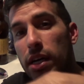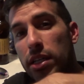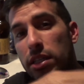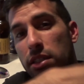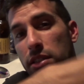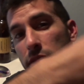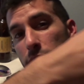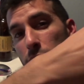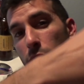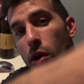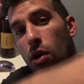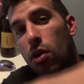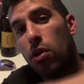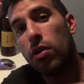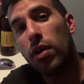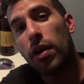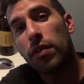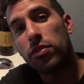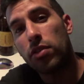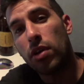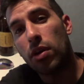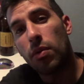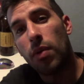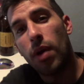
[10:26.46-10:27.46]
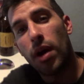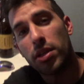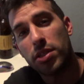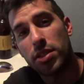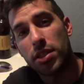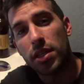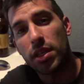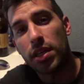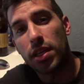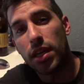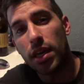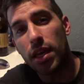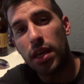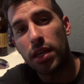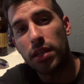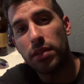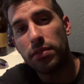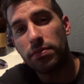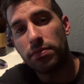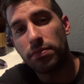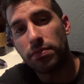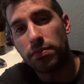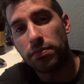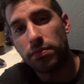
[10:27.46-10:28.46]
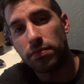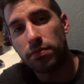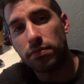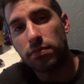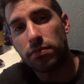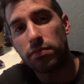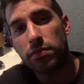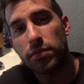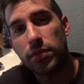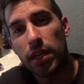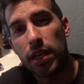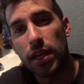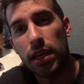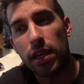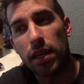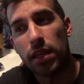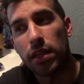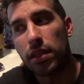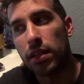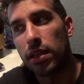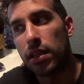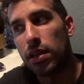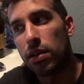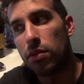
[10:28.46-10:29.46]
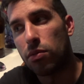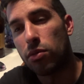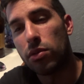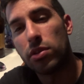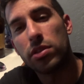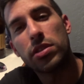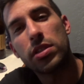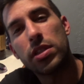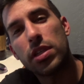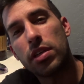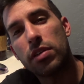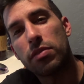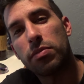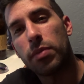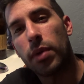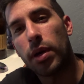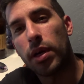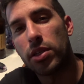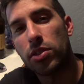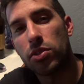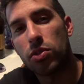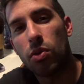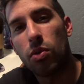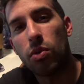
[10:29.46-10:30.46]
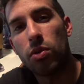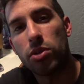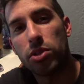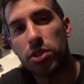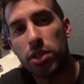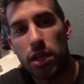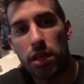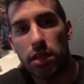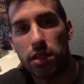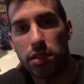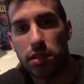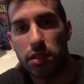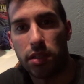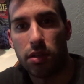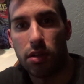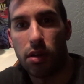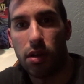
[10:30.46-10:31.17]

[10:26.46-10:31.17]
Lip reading: tomorrow after I watch it again. And we'll see if my score changes at